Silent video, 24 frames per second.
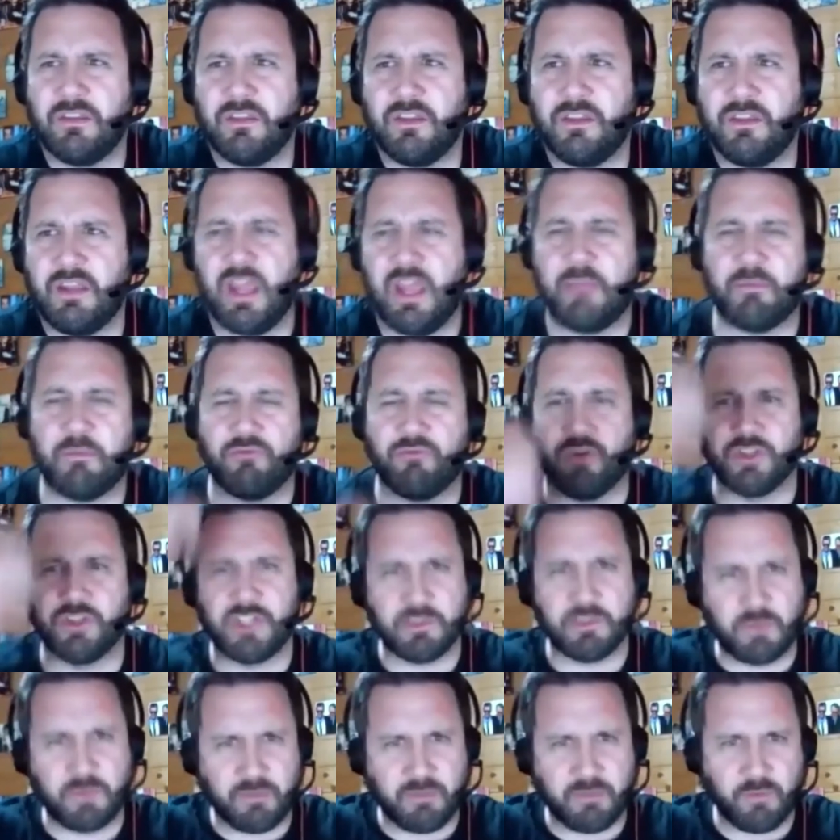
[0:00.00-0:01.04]
Him and
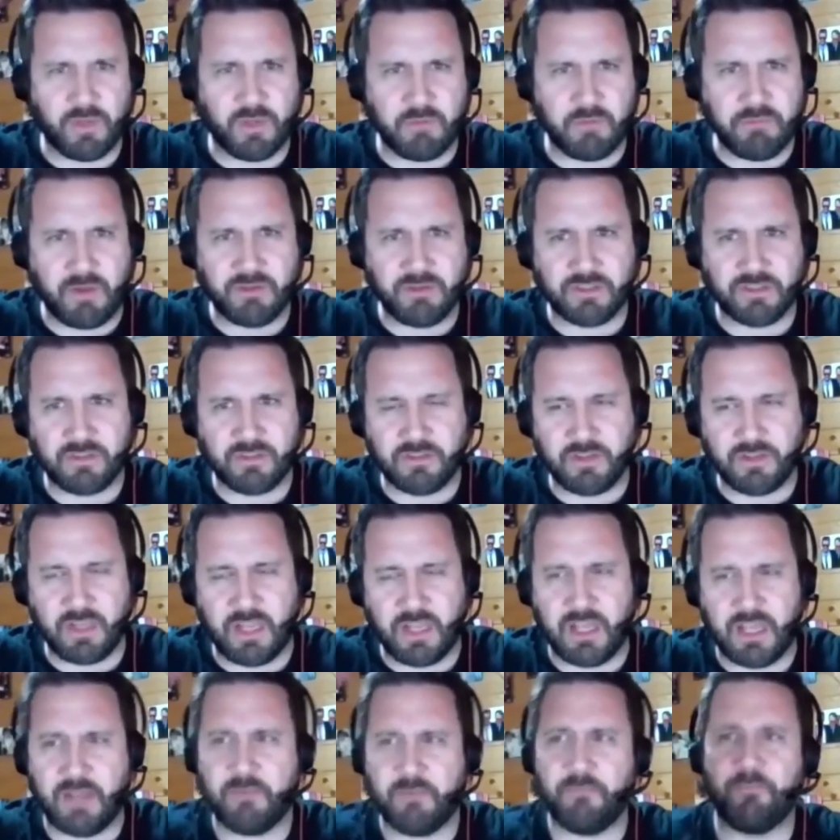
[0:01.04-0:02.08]
Rodgers were the most
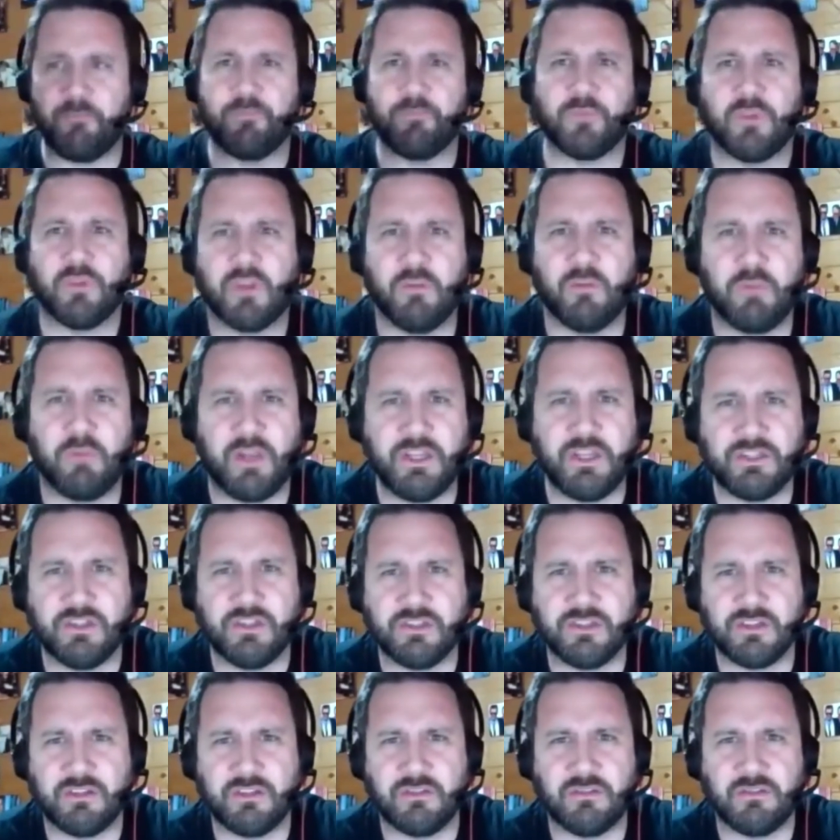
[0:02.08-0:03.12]

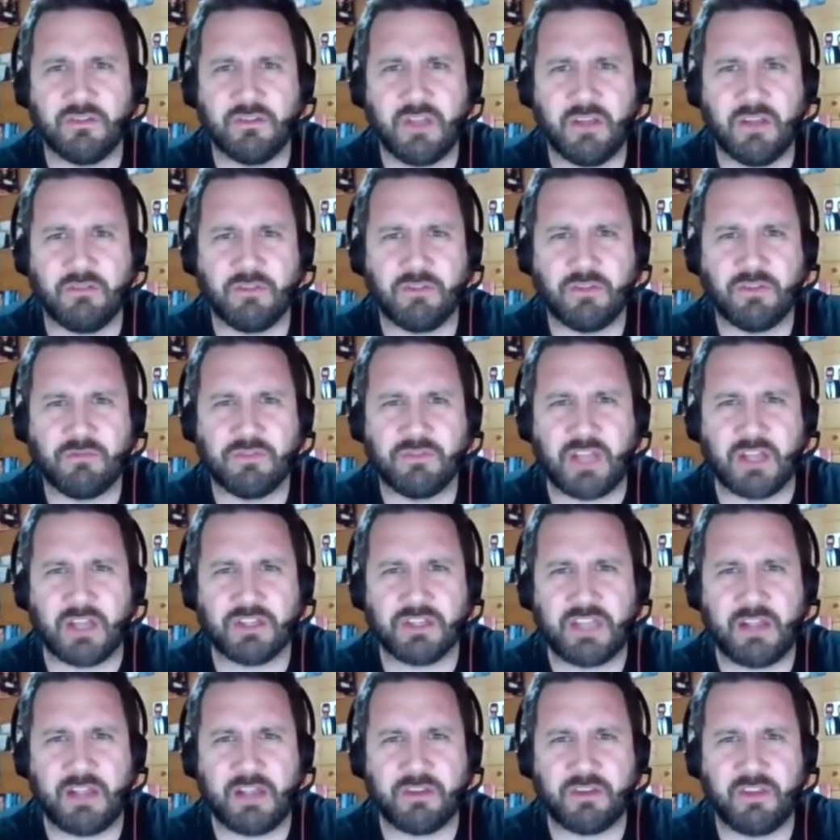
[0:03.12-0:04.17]
completions and
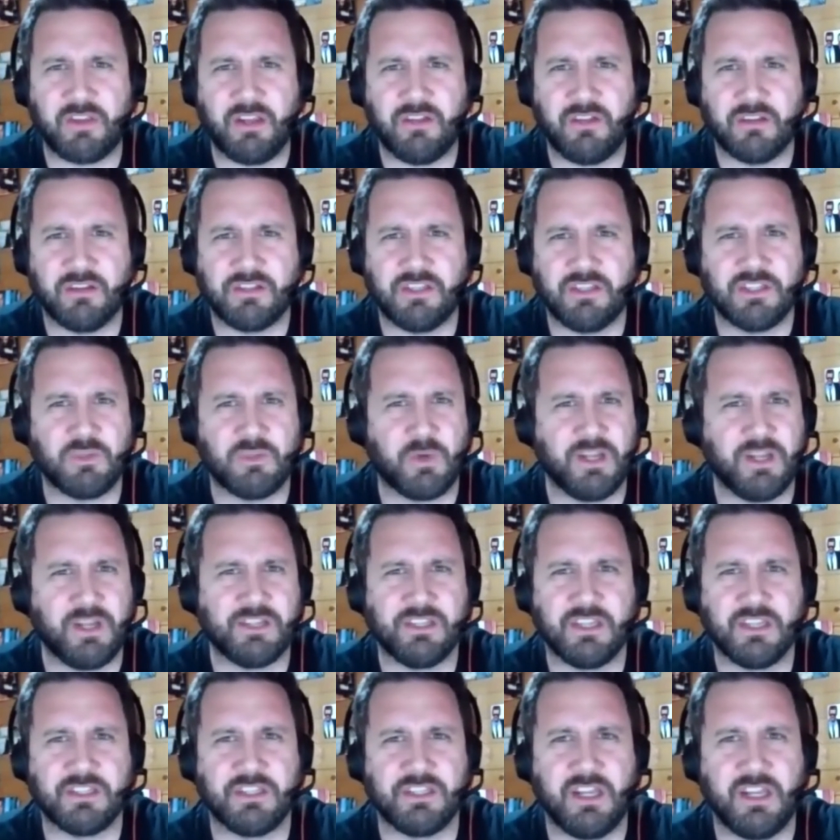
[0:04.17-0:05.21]
touchdowns, I think, since
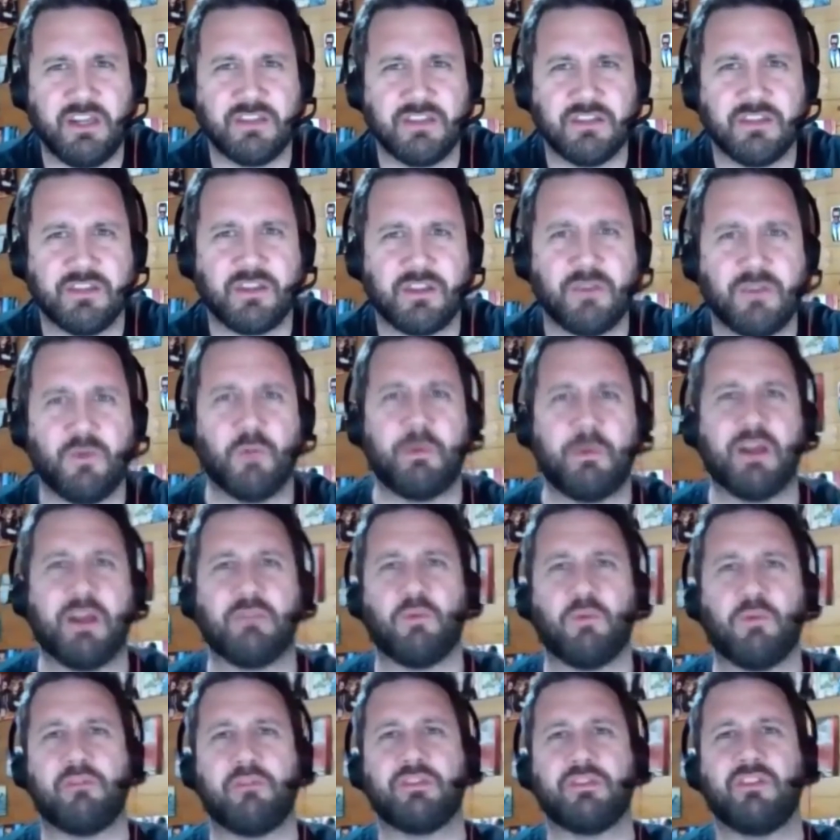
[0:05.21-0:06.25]
2016 as a quarterback
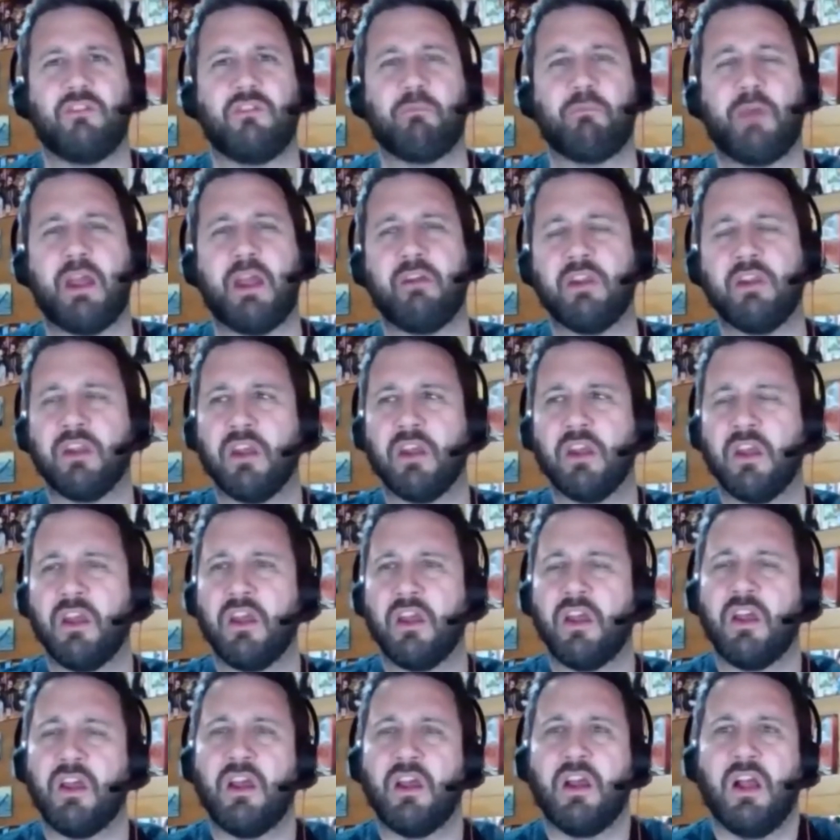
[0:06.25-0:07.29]
wide receiver pairing,
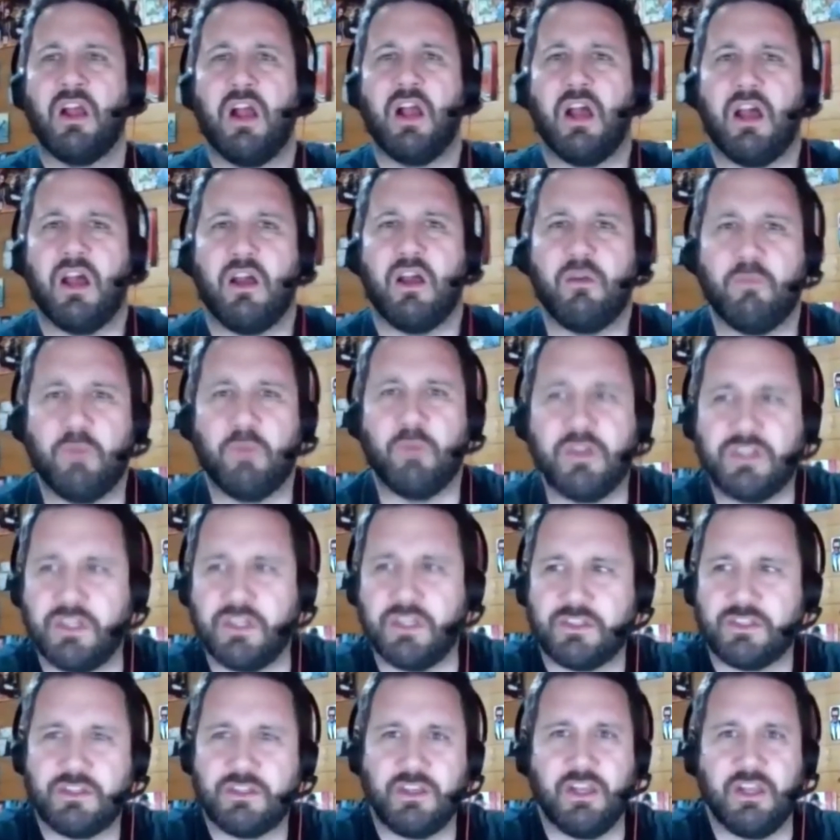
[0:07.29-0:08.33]
which
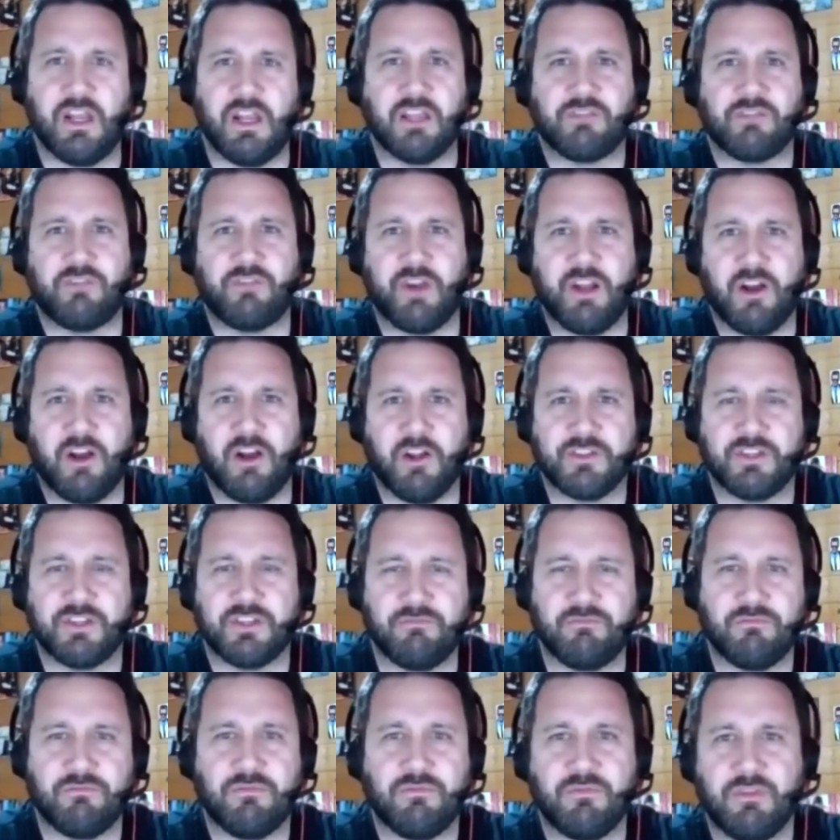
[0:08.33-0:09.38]
is it's very hard to
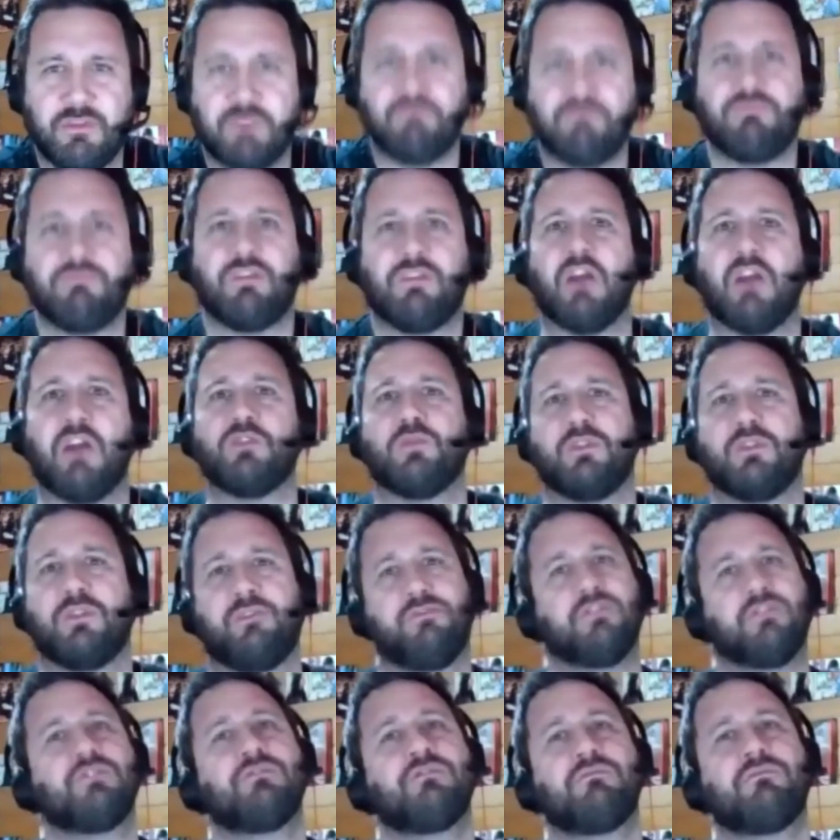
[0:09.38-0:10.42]
go to a
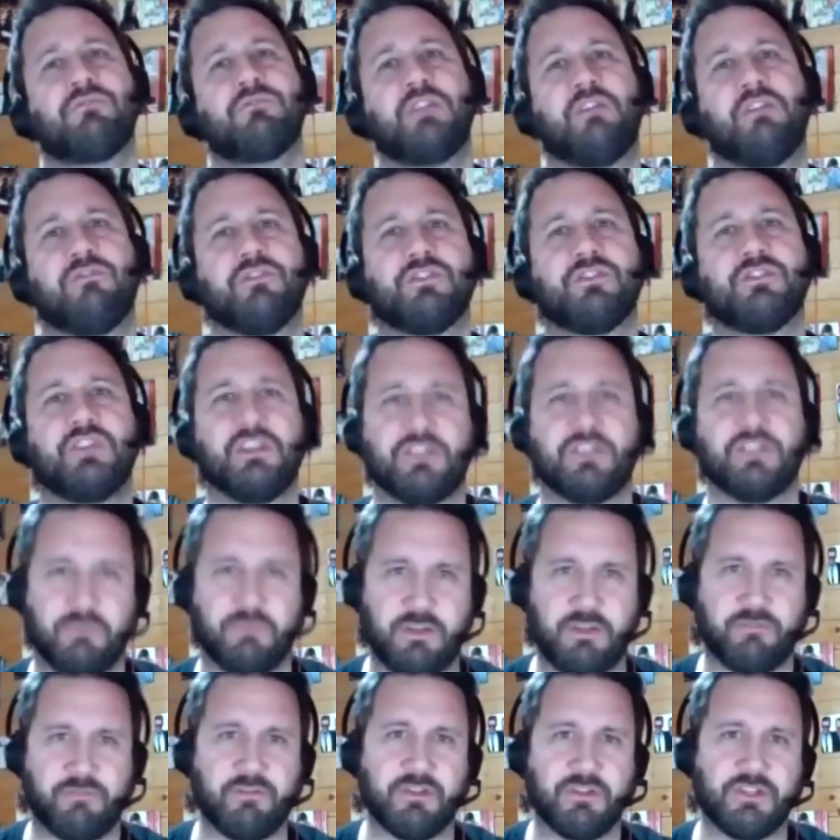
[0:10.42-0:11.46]
different system,
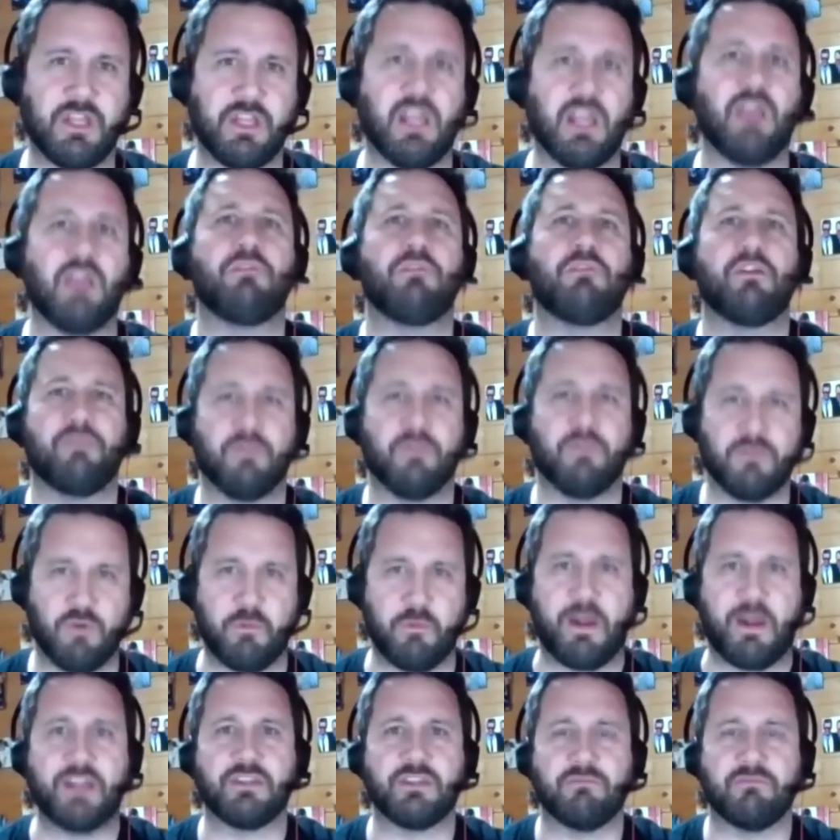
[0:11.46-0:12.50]
different team, different
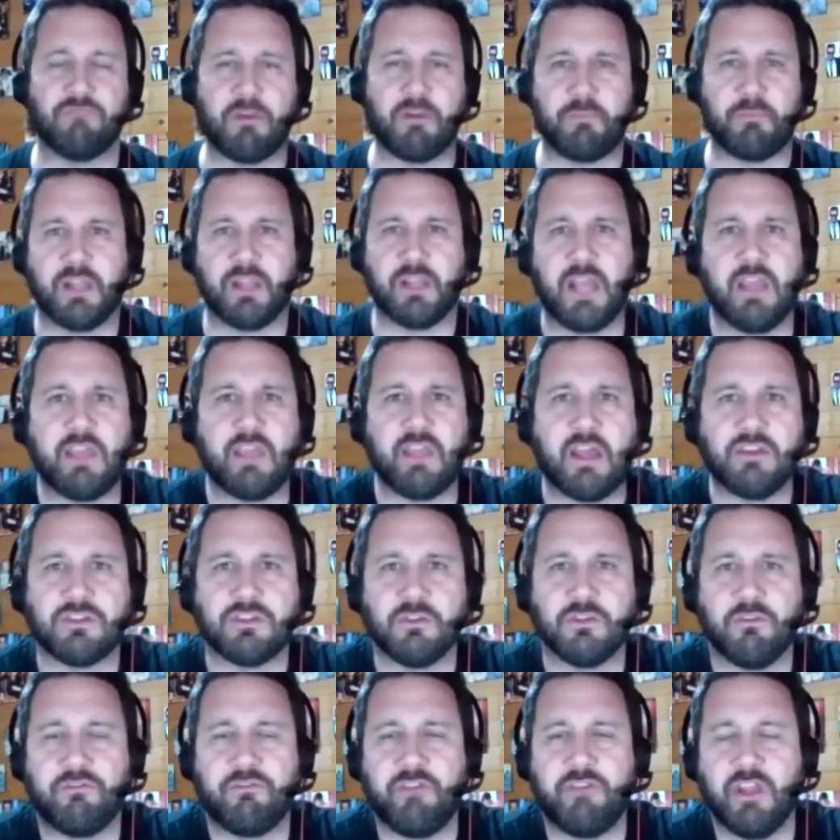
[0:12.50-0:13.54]
quarterbacks and replicate those
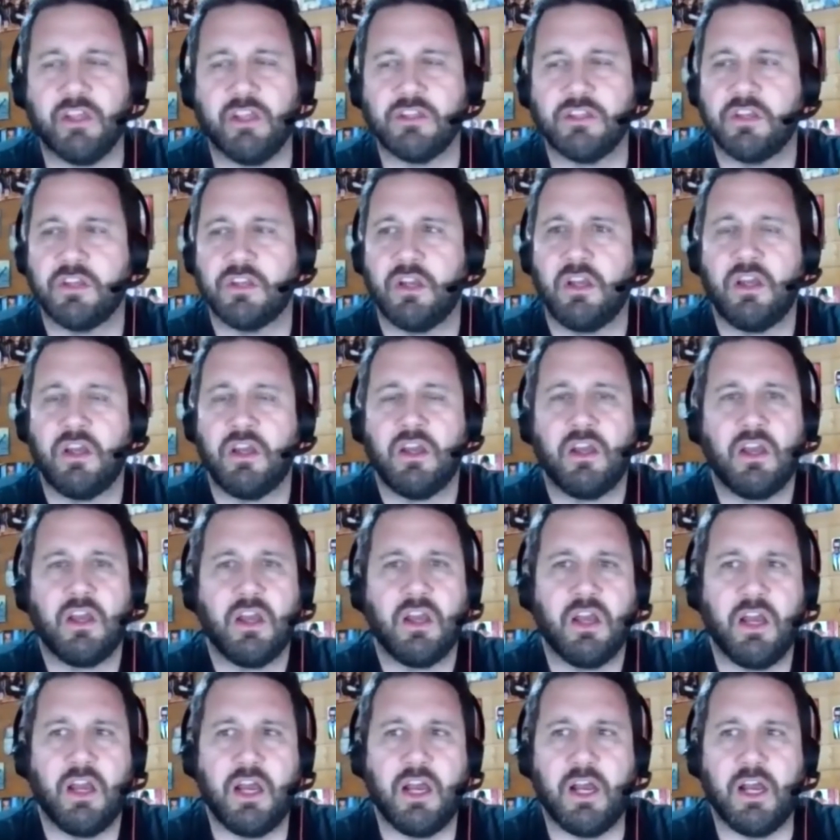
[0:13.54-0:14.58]
sort of figures.
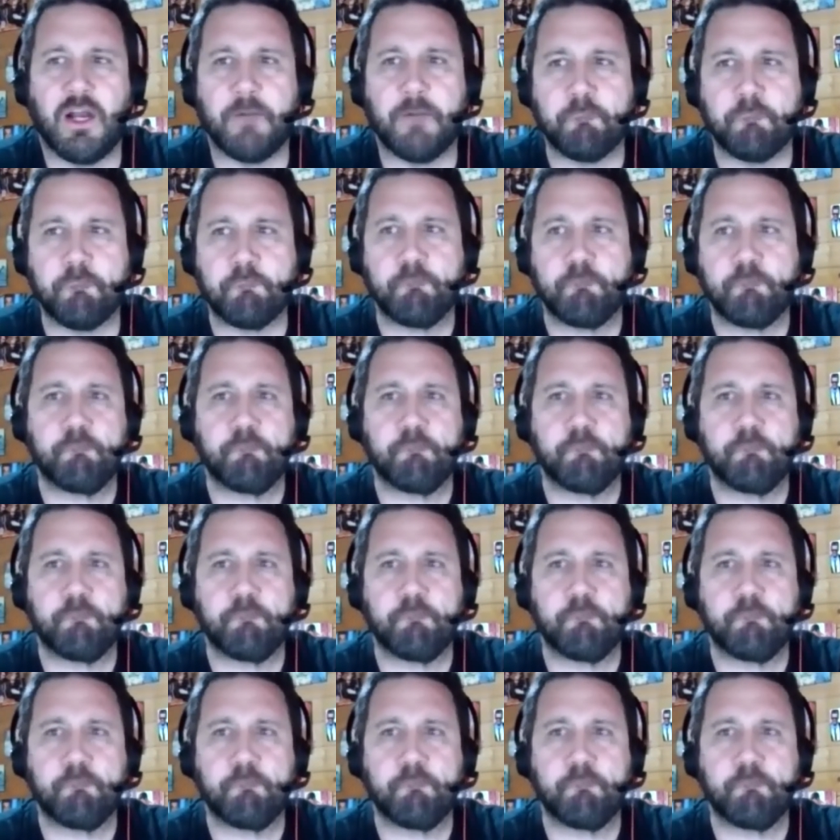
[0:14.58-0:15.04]
I